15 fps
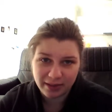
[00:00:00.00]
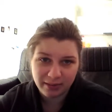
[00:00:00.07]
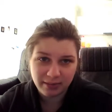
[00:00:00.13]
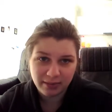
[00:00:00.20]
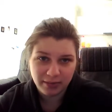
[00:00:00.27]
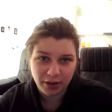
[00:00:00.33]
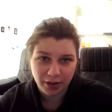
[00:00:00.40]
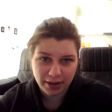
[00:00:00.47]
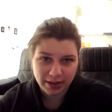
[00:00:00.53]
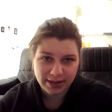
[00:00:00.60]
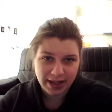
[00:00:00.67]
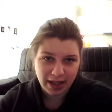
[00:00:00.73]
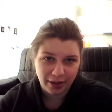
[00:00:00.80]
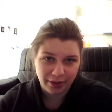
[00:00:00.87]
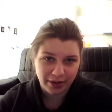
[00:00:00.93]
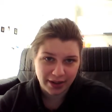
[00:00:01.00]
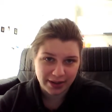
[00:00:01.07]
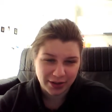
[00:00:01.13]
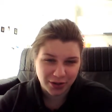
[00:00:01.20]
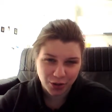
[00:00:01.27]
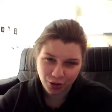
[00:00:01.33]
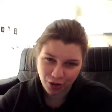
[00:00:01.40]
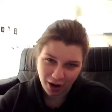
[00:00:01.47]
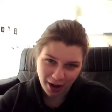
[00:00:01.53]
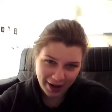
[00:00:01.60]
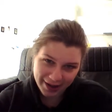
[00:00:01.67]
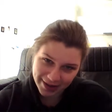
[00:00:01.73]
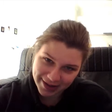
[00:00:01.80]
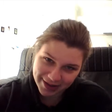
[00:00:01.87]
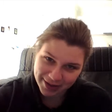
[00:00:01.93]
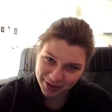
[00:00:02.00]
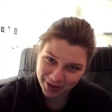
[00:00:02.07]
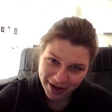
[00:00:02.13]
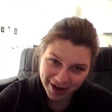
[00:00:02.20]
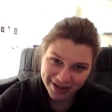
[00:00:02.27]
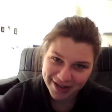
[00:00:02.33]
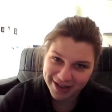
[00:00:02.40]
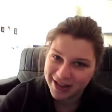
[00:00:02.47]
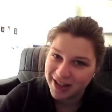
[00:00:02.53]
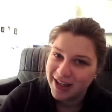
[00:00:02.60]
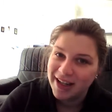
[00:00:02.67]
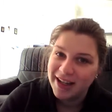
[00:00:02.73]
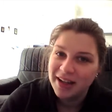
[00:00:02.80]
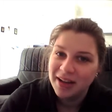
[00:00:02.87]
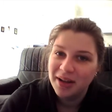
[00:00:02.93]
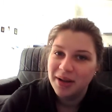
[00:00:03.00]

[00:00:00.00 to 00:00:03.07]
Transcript: Like you can tell that it's trying to stretch